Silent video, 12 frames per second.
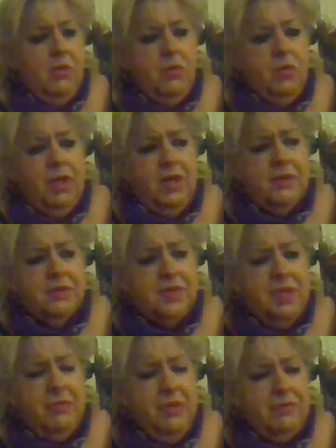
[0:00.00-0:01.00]
What I
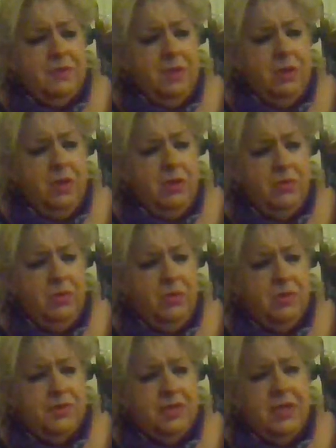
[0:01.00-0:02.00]
understand about valerian root
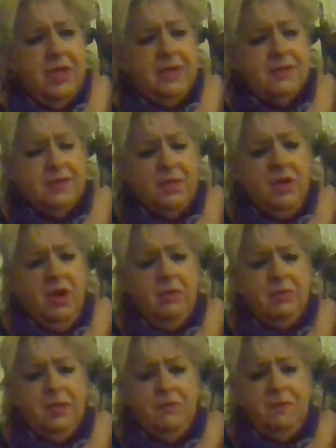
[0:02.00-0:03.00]
is that it has a
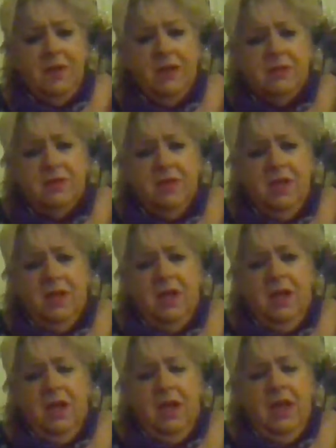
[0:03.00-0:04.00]
calming effect
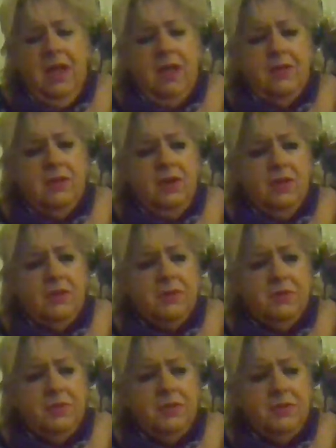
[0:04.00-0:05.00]
and
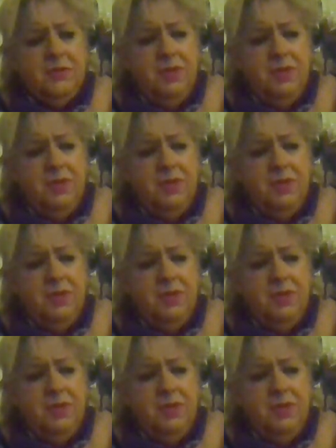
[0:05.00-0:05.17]
also is